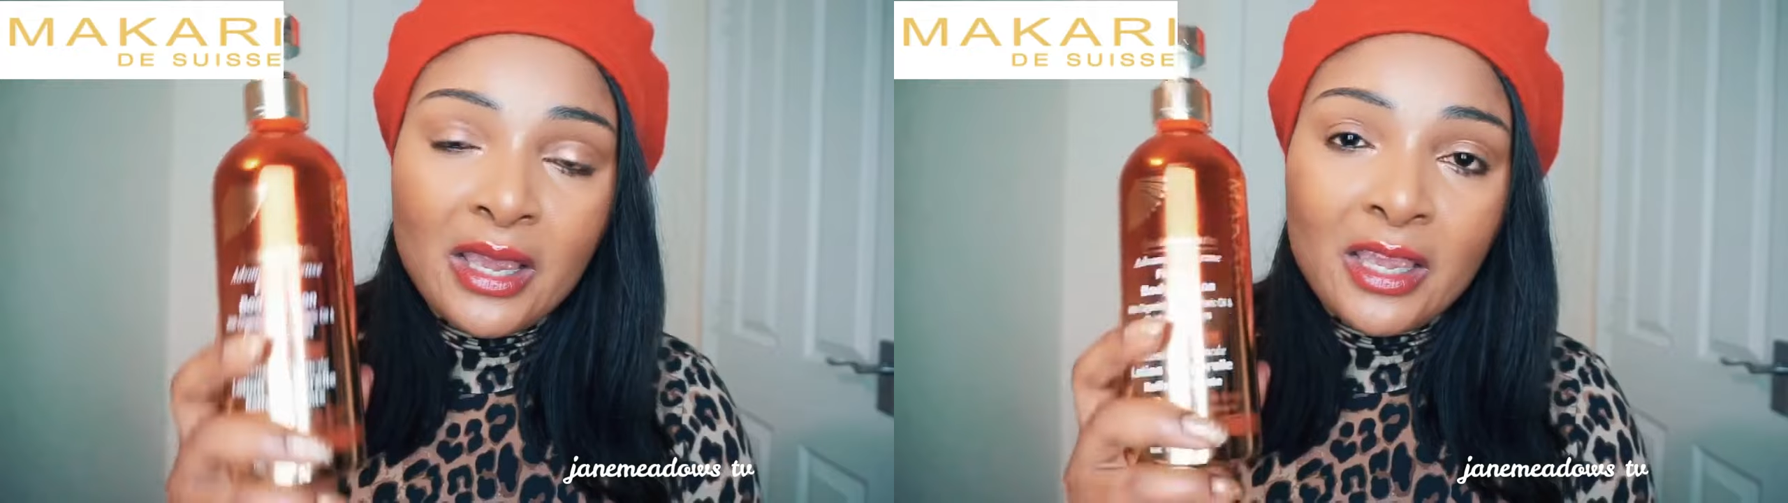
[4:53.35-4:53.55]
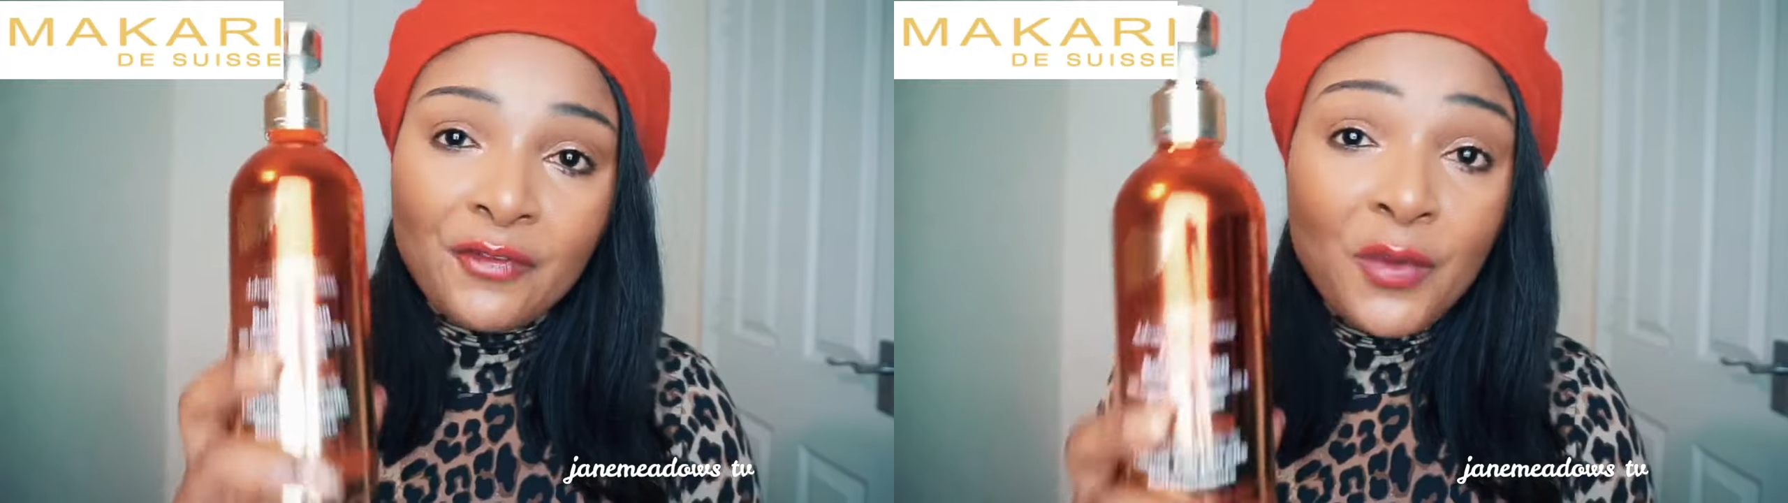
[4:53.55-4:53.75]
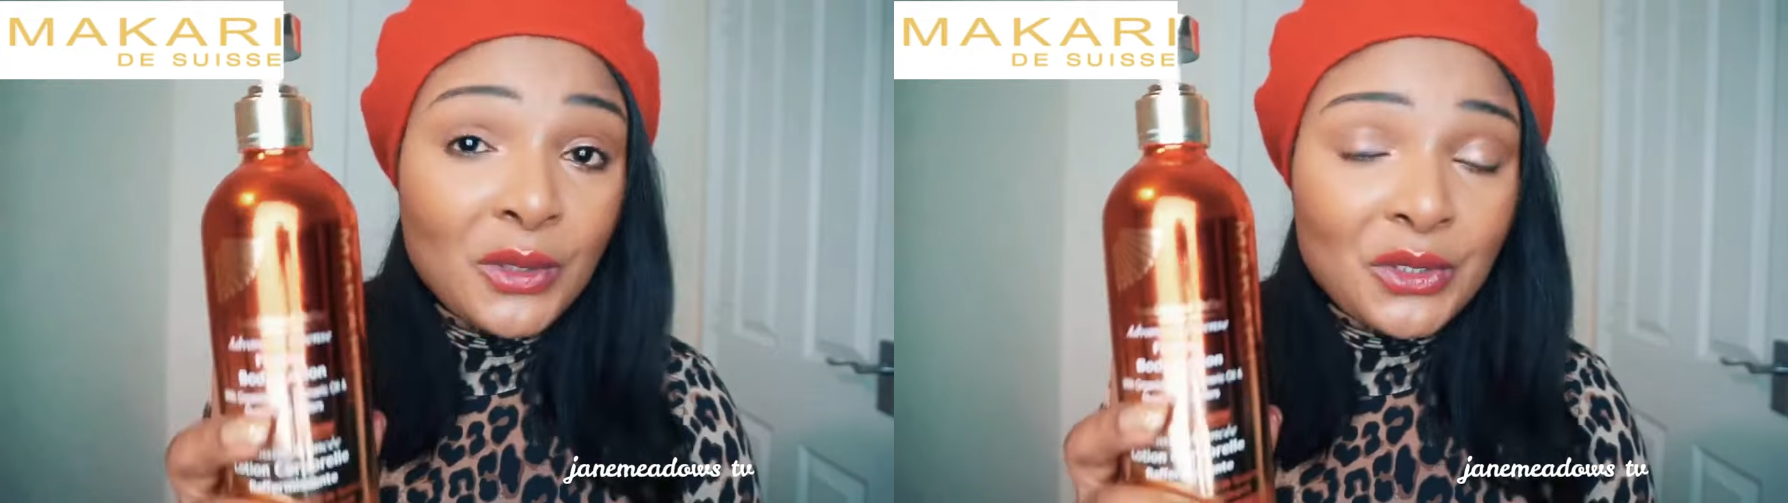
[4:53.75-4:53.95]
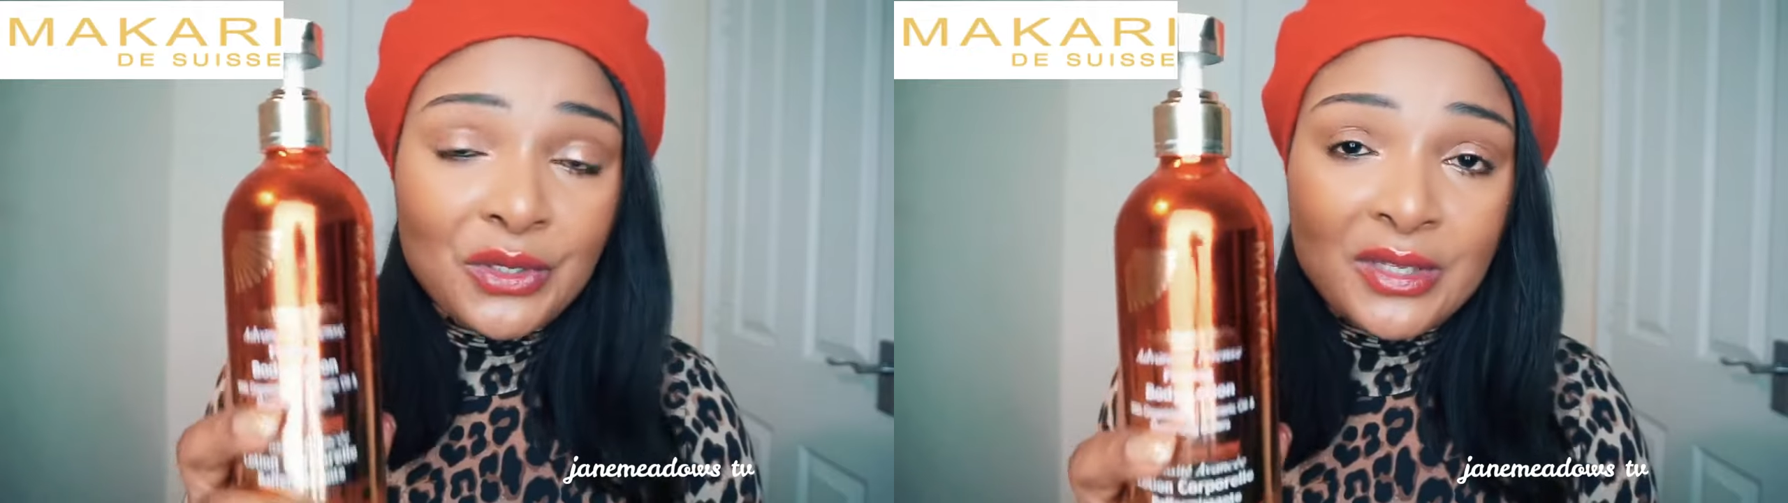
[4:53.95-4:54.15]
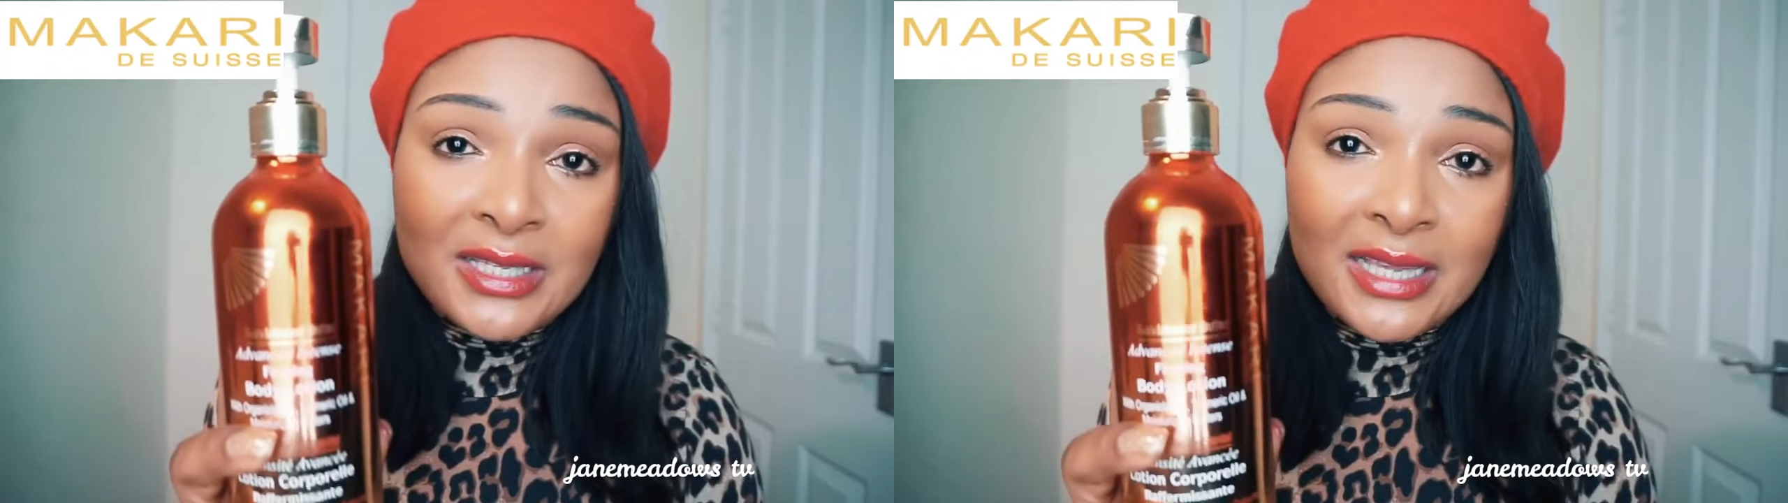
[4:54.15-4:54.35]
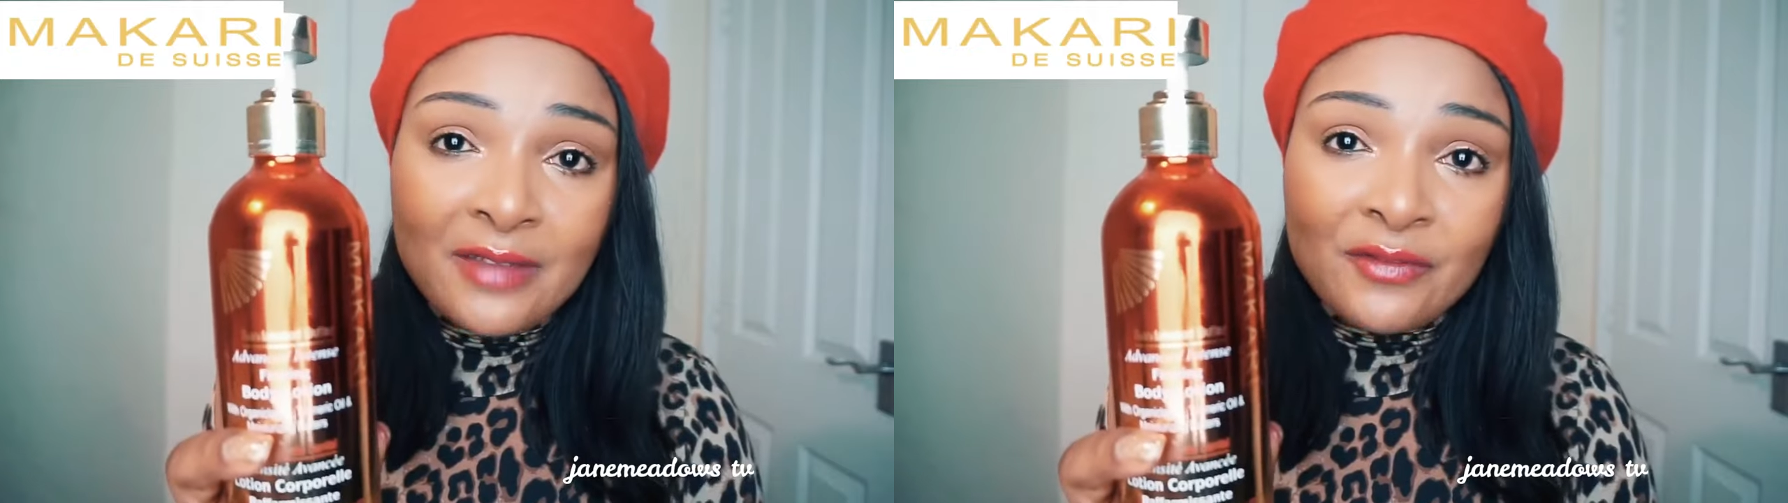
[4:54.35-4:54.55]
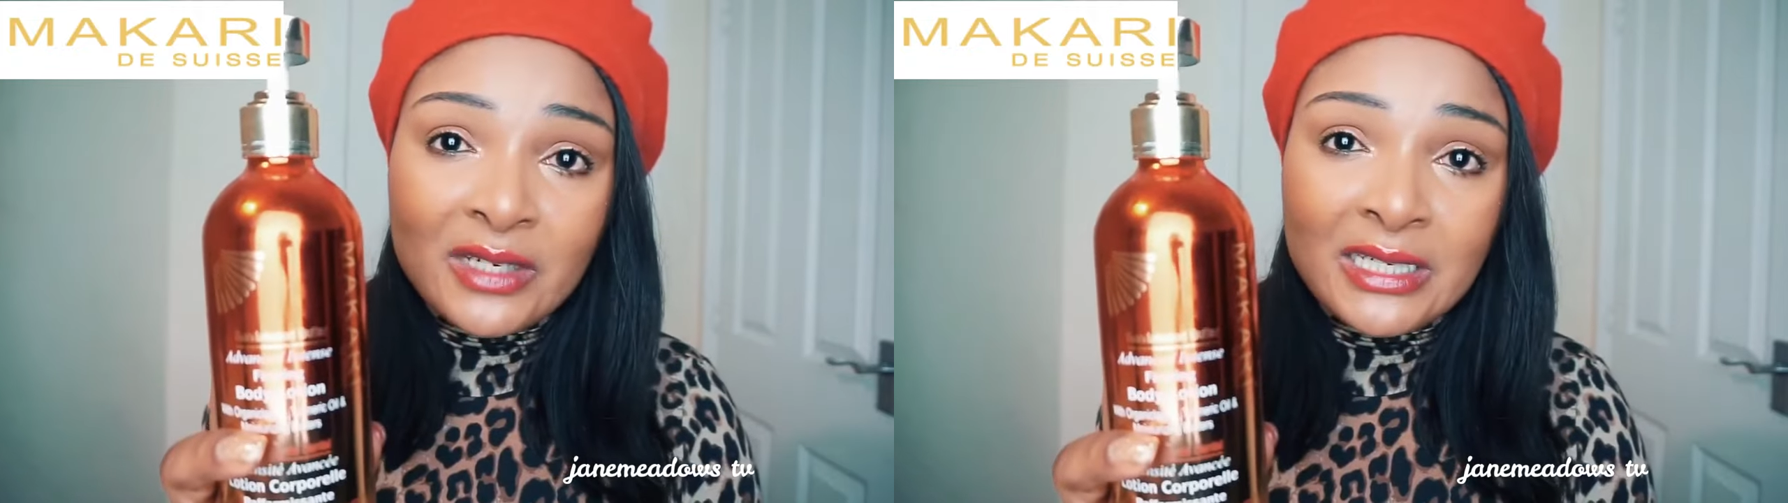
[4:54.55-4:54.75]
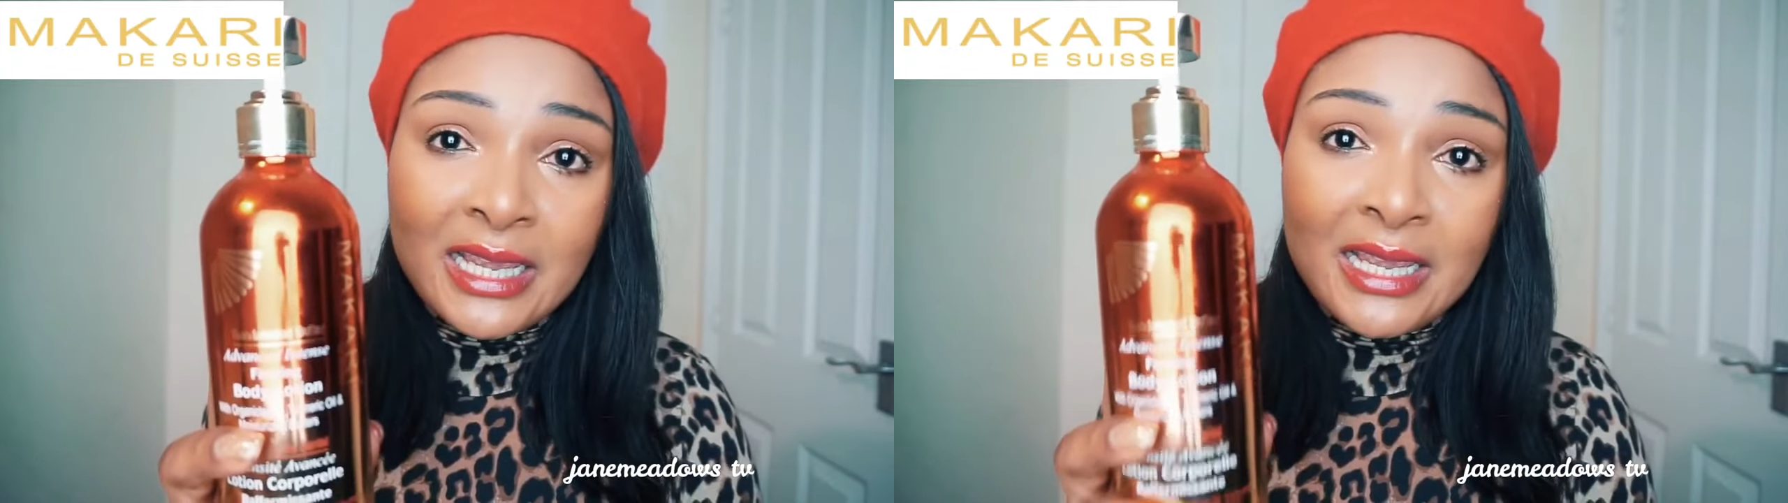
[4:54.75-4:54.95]
If you want to use it
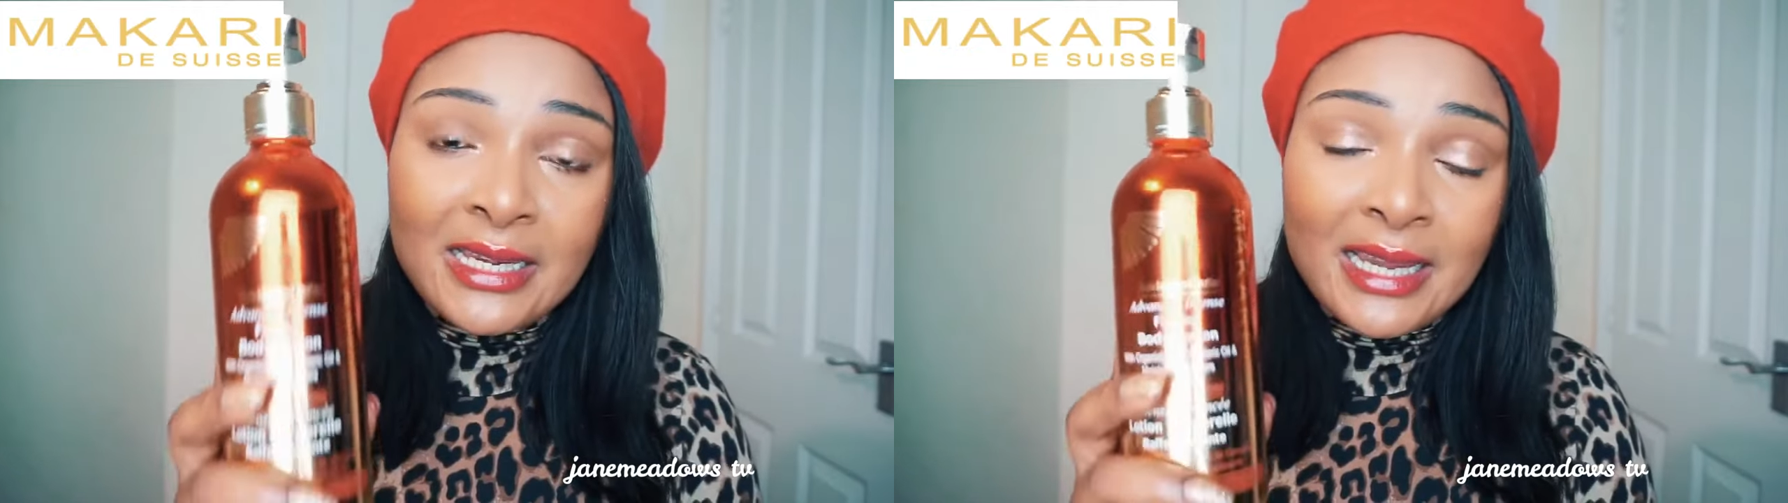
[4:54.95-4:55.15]
every day,